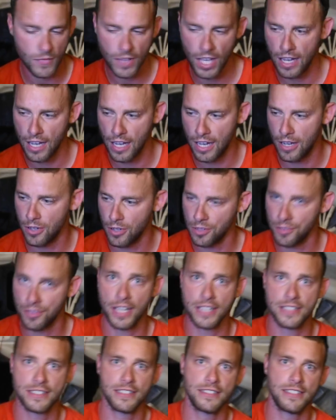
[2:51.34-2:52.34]
All
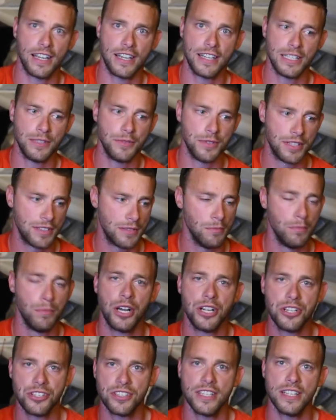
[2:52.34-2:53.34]
nice and tidy with
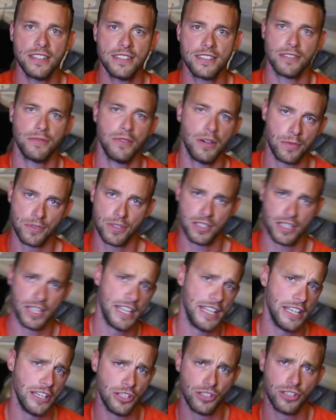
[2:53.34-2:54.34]
bungees, so when we're on a
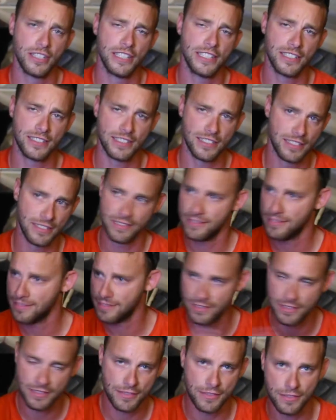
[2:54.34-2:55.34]
heel it doesn't
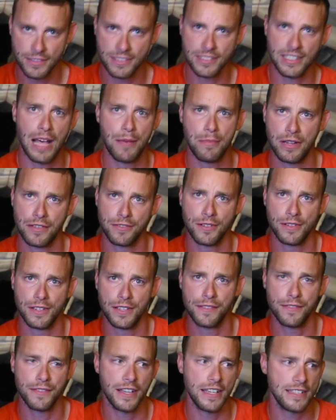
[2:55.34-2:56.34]
slap
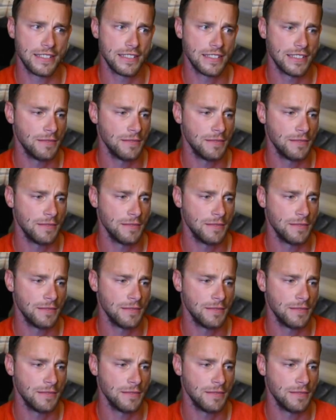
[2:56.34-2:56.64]
everyone in the face.